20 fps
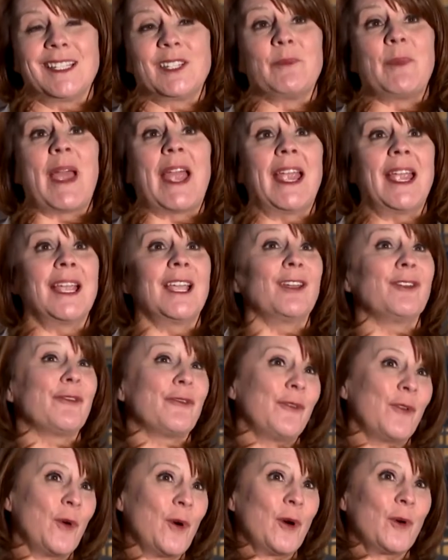paying it
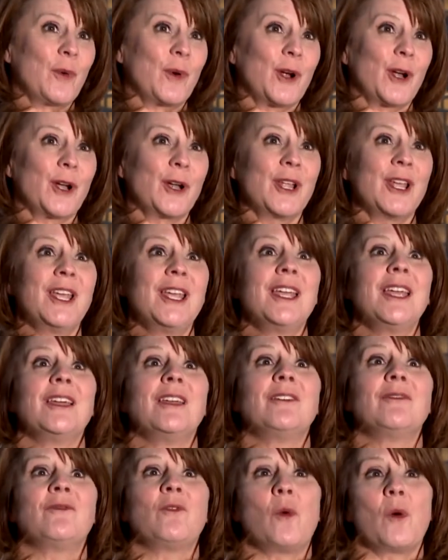forward
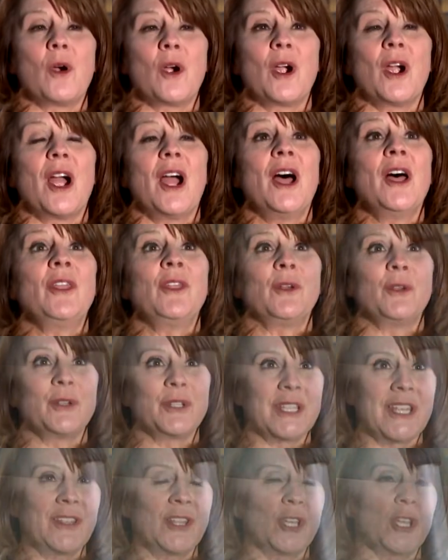for others in the